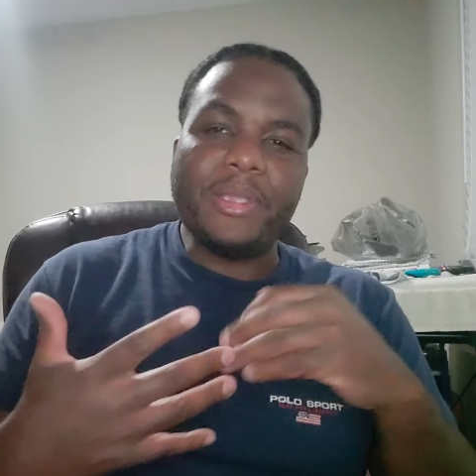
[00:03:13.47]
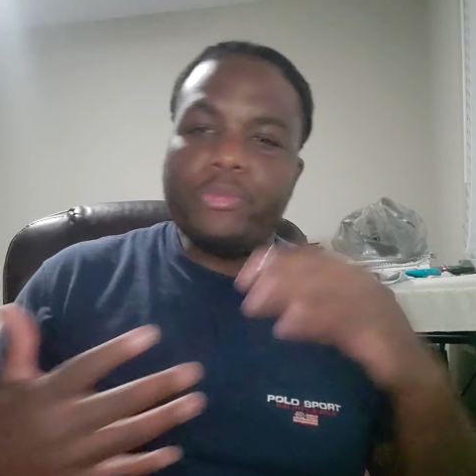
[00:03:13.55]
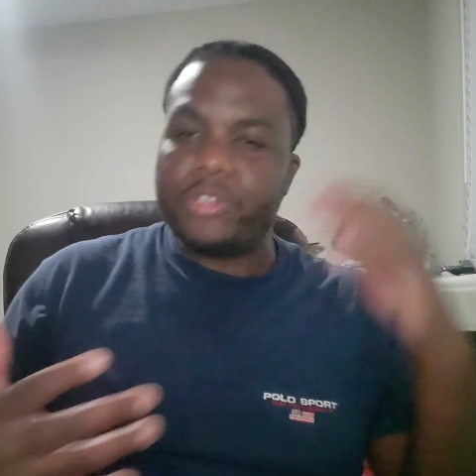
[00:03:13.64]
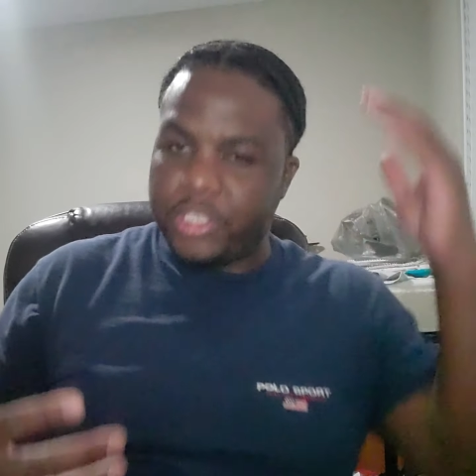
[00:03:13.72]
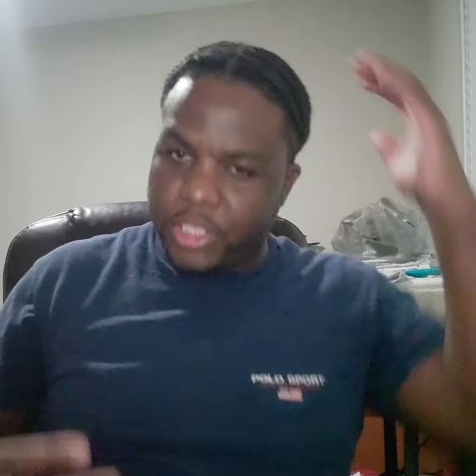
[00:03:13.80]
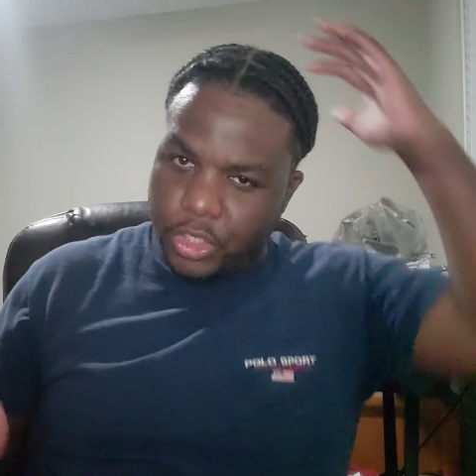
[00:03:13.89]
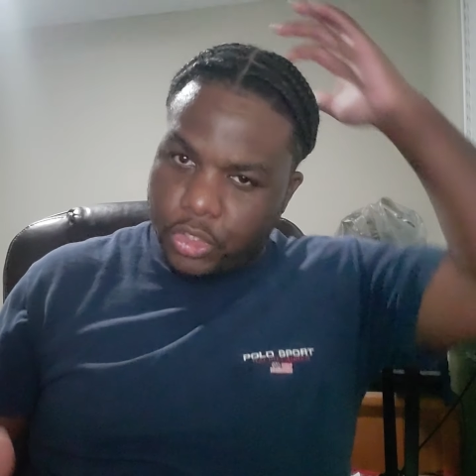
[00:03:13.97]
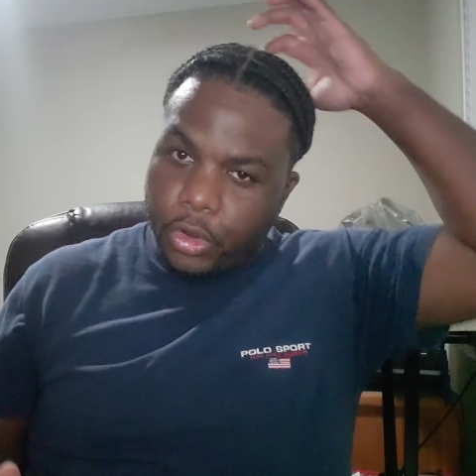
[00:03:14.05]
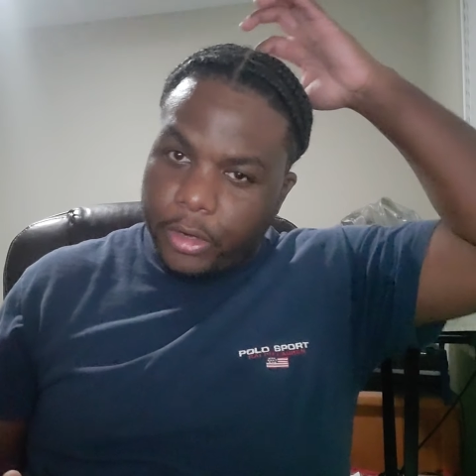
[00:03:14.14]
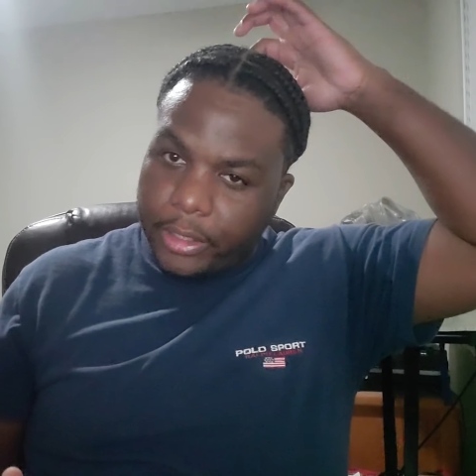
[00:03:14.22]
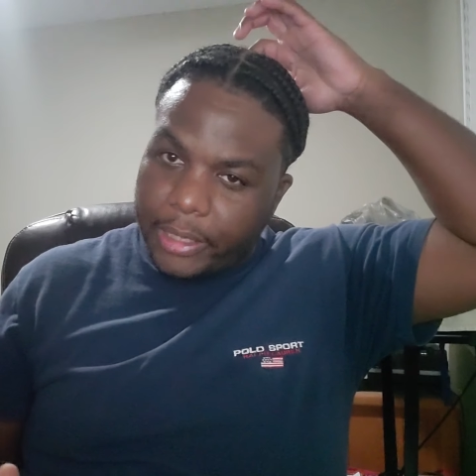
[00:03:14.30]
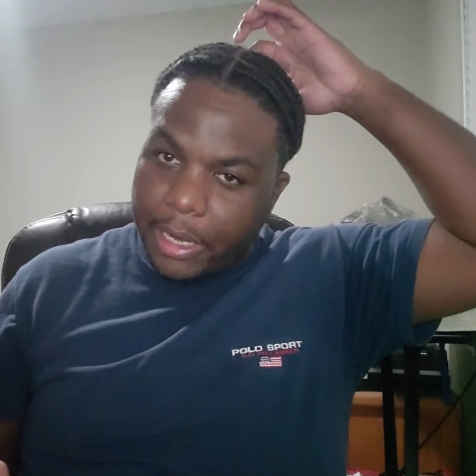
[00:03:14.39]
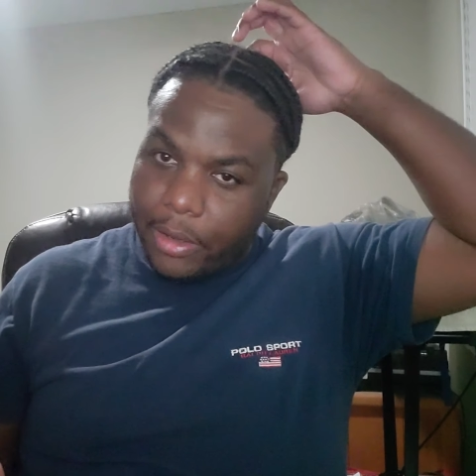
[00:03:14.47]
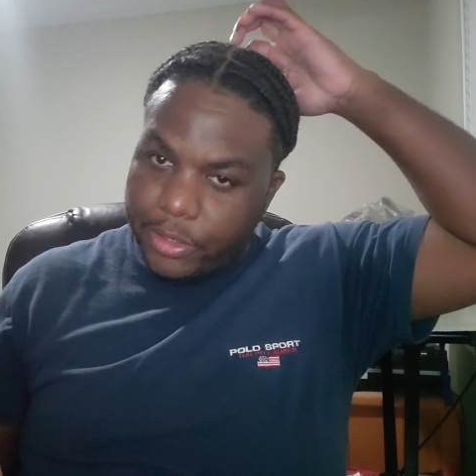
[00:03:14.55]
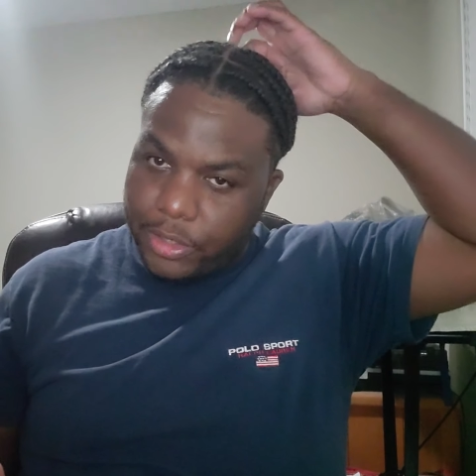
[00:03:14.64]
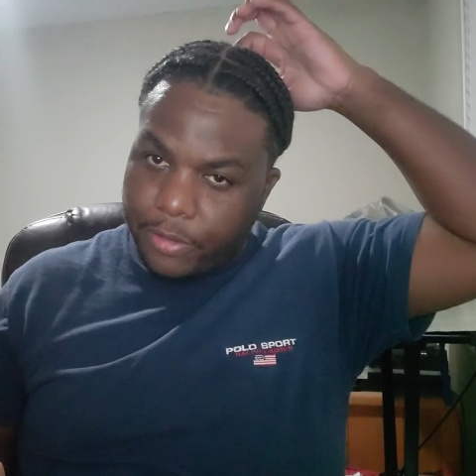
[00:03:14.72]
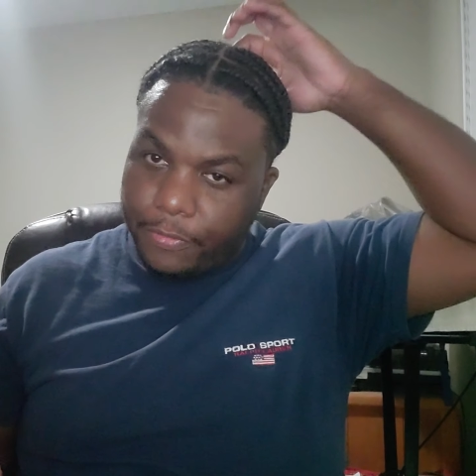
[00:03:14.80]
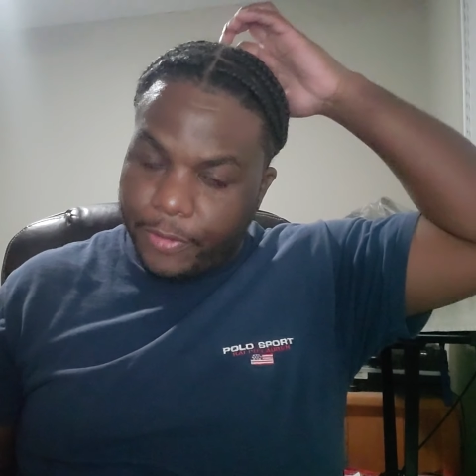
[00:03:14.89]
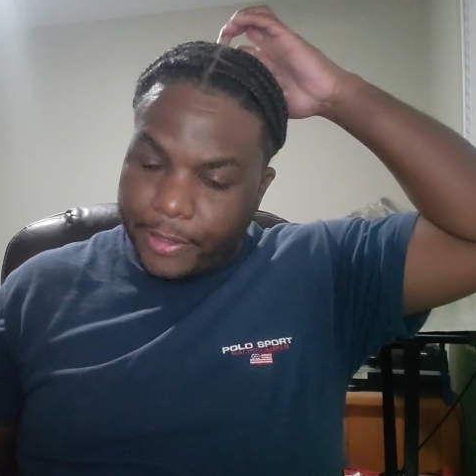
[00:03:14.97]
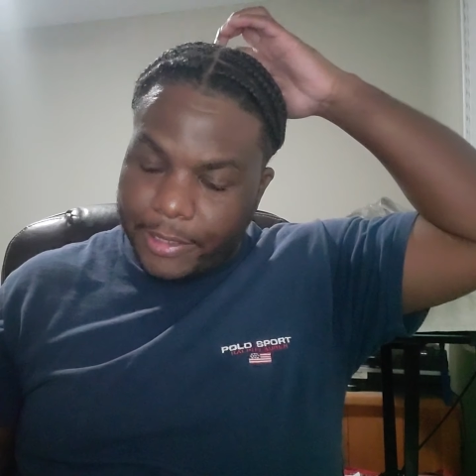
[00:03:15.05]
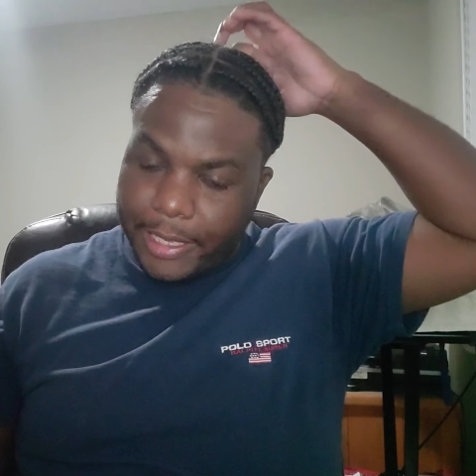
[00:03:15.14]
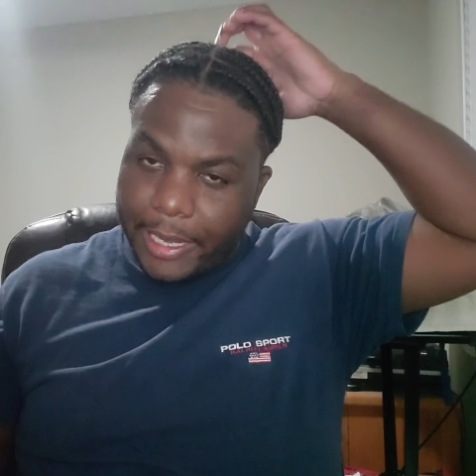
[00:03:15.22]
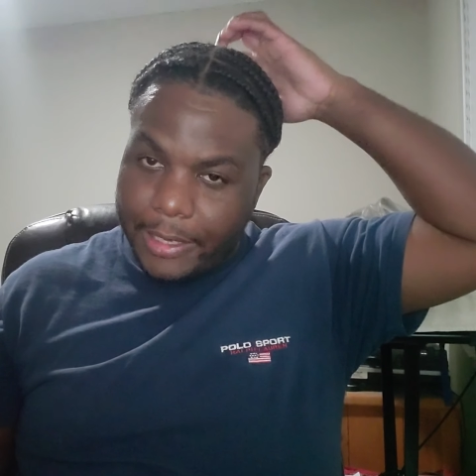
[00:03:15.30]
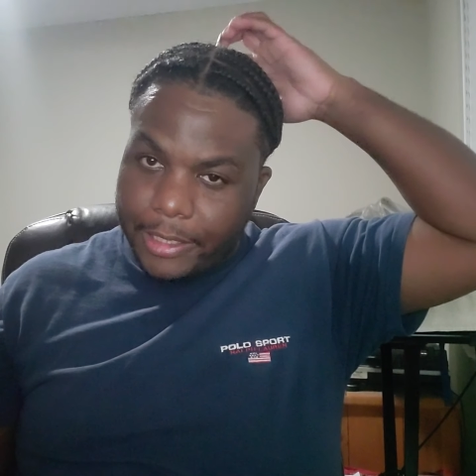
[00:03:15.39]
was just starting out and stuff like
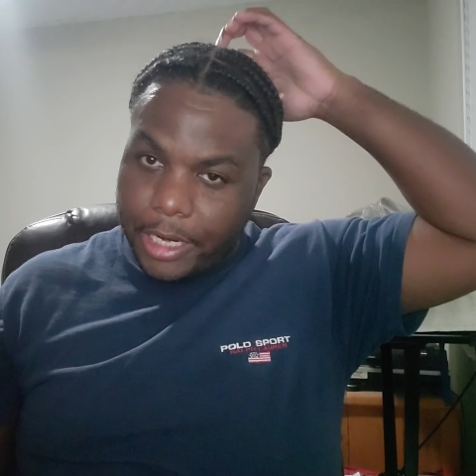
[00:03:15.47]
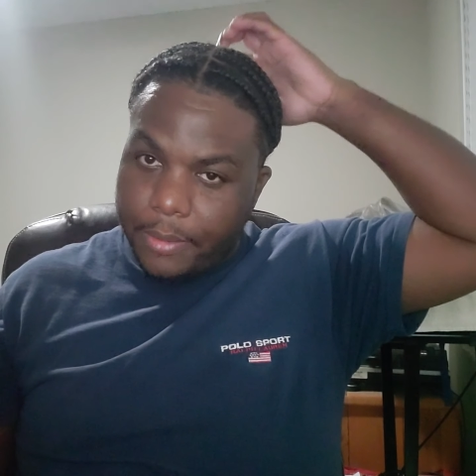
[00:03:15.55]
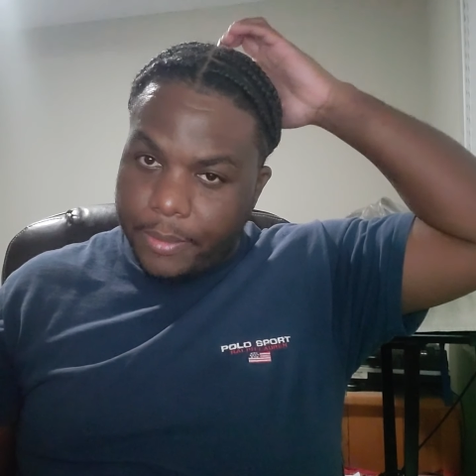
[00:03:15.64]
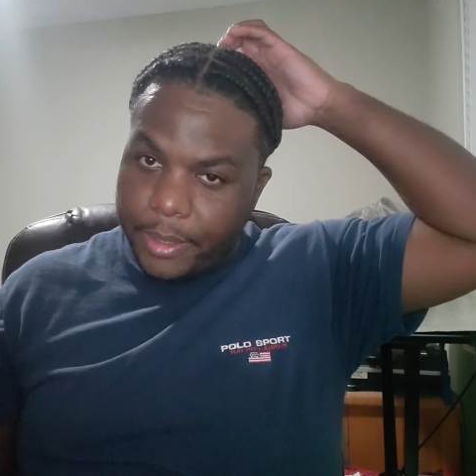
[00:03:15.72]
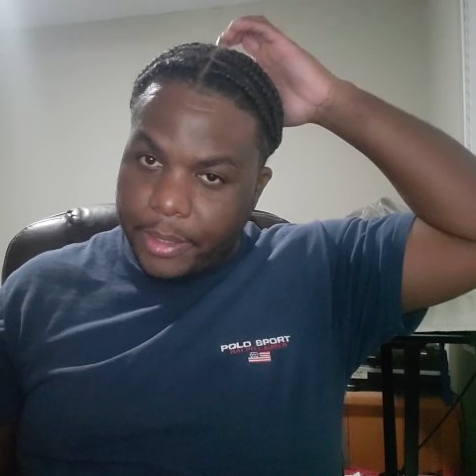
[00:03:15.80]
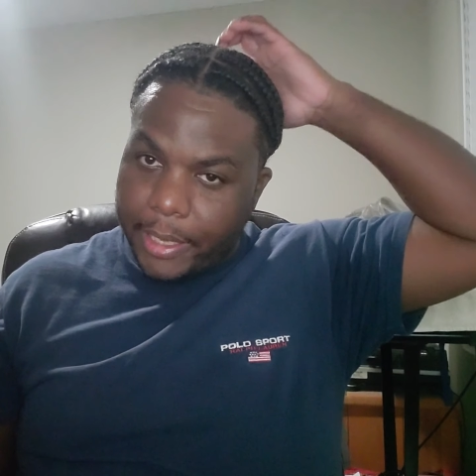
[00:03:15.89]
that. You know what I mean?